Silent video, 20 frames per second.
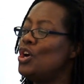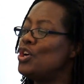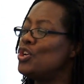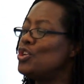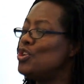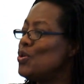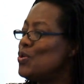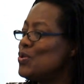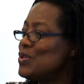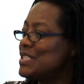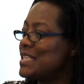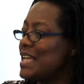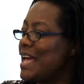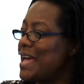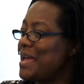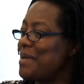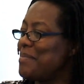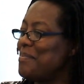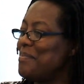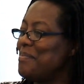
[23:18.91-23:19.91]
Your
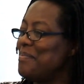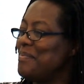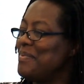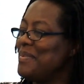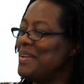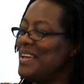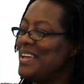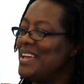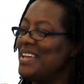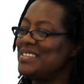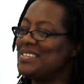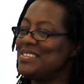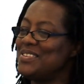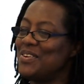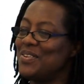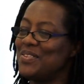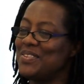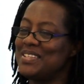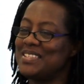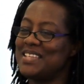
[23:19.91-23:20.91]
same is
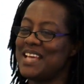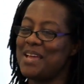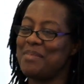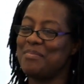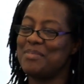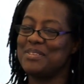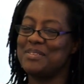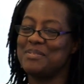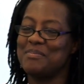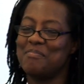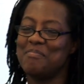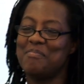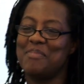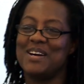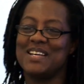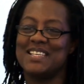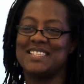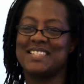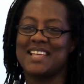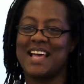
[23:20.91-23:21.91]
not the same as
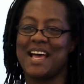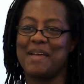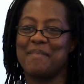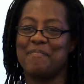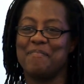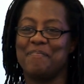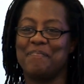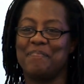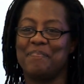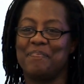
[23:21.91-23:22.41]
my same.